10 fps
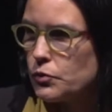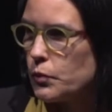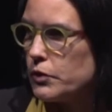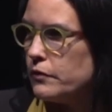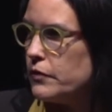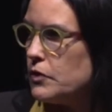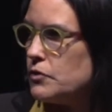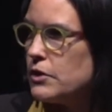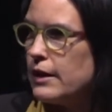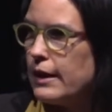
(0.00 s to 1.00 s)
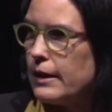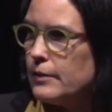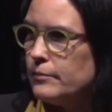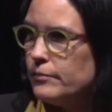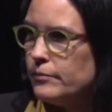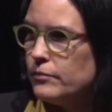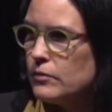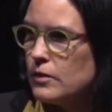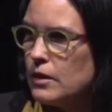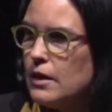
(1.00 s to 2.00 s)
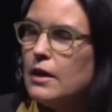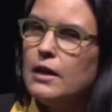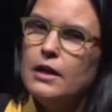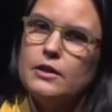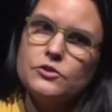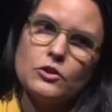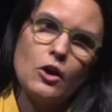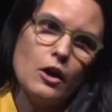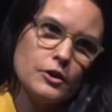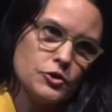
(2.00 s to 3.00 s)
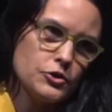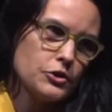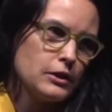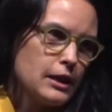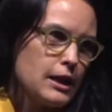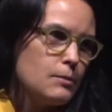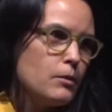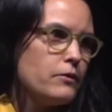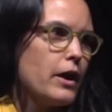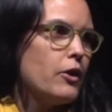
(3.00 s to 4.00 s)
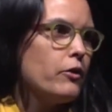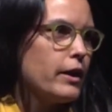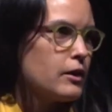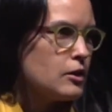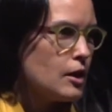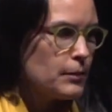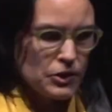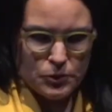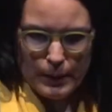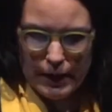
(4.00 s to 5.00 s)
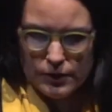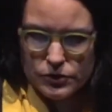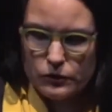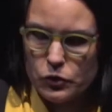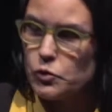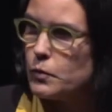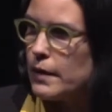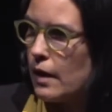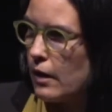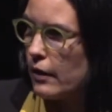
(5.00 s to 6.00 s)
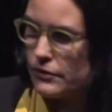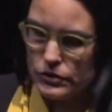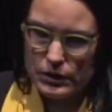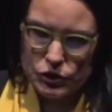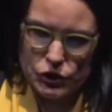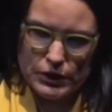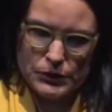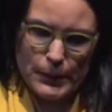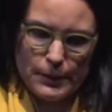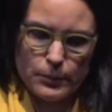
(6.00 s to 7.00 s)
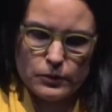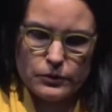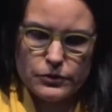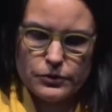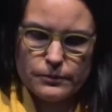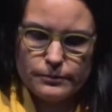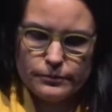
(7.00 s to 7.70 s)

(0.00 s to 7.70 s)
worldview today. It's a conscious claim of our economic space, of who we are as Indigenous peoples.